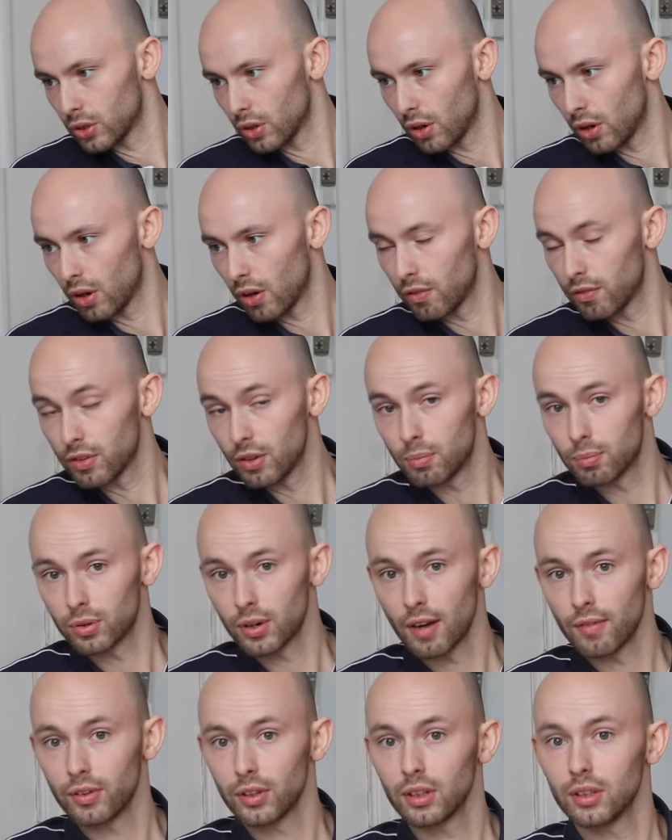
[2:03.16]
of the
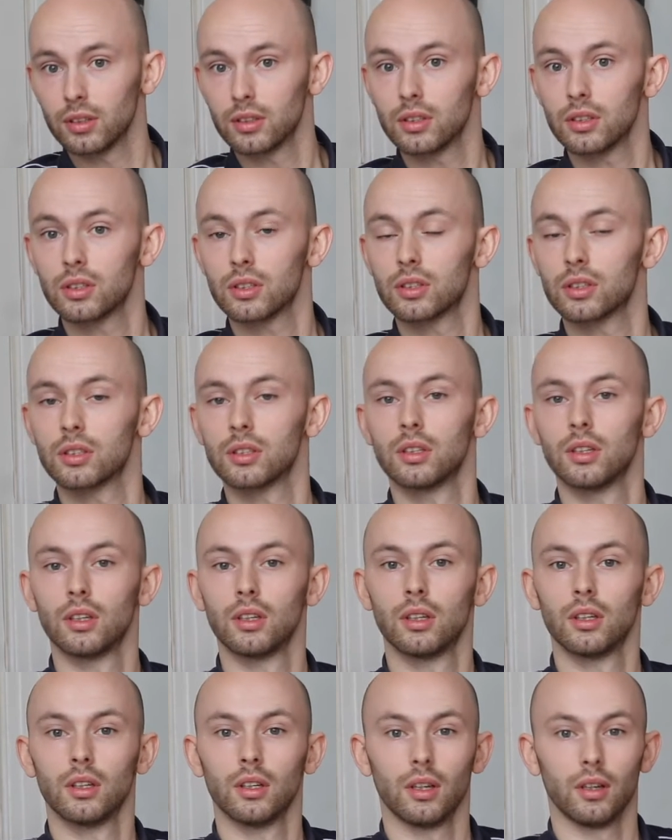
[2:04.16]
prevalence
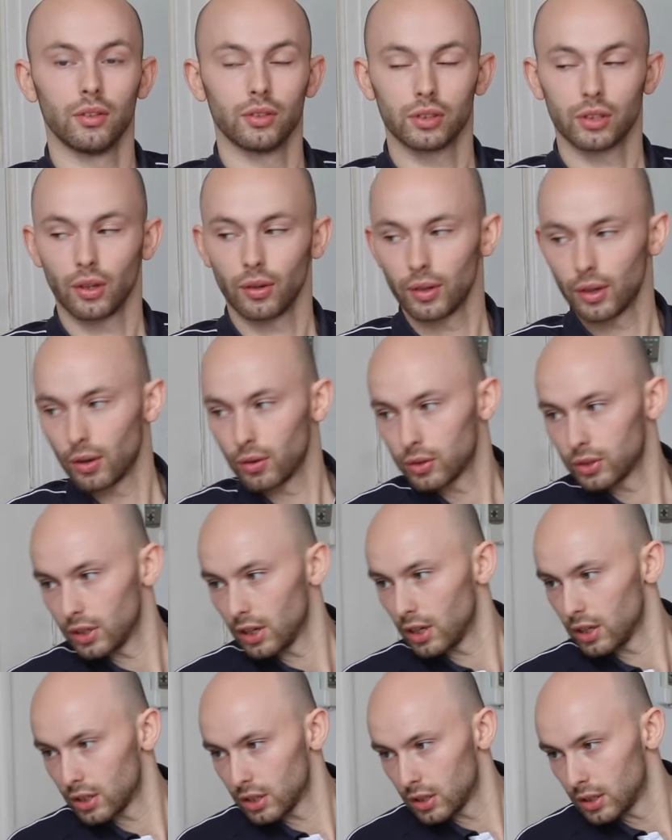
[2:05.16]
of
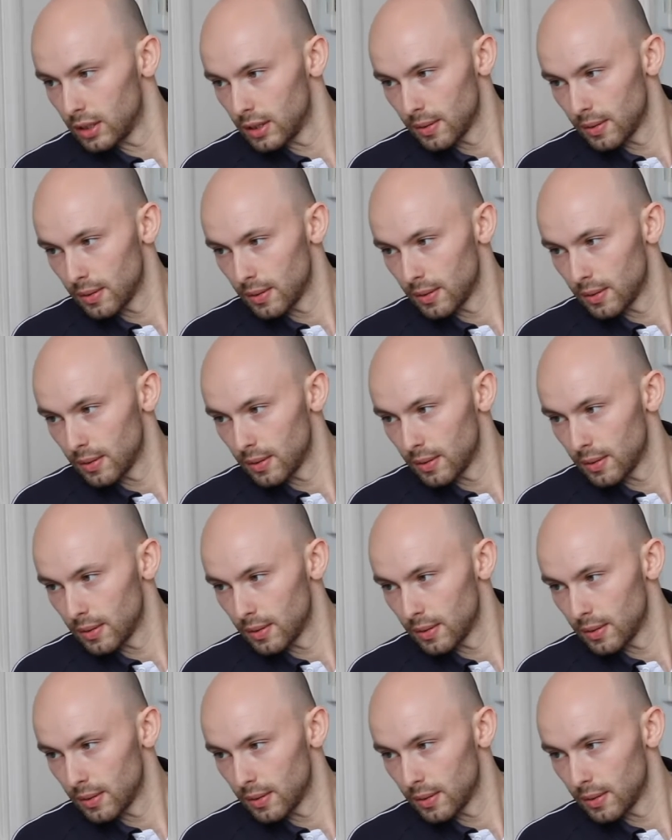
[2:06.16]
scoliosis,